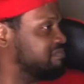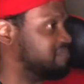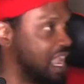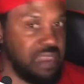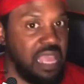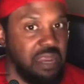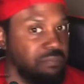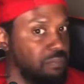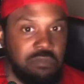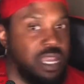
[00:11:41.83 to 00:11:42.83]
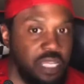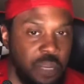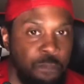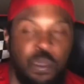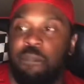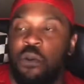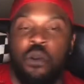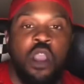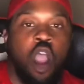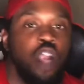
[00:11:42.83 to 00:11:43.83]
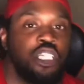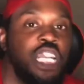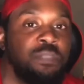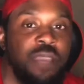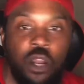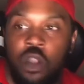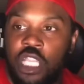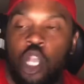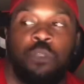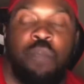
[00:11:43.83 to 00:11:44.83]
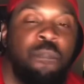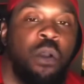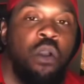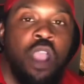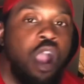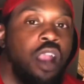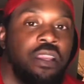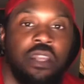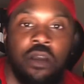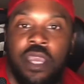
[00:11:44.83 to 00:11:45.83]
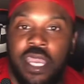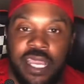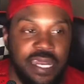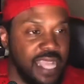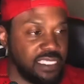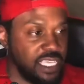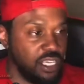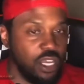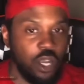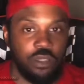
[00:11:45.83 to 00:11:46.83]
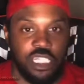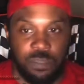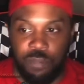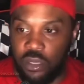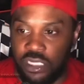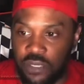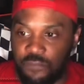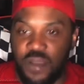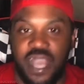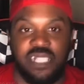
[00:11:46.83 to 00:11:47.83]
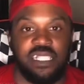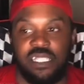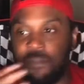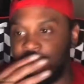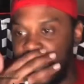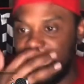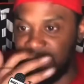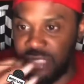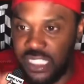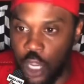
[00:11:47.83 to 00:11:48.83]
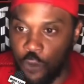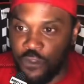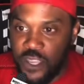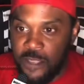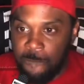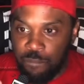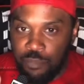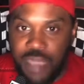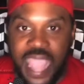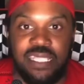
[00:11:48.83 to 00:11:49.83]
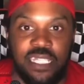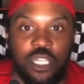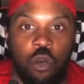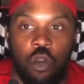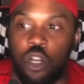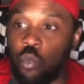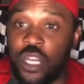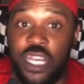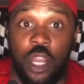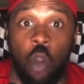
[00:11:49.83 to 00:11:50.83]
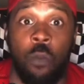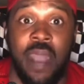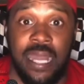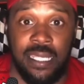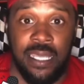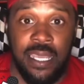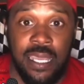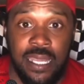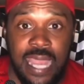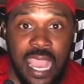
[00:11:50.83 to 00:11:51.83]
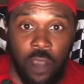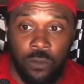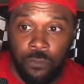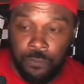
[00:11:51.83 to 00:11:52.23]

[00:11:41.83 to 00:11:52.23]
That that ain't nah, them people are judgmental. Those people are, you know, and next thing you know, this person finds this finds himself backed in the corner with nobody. Now,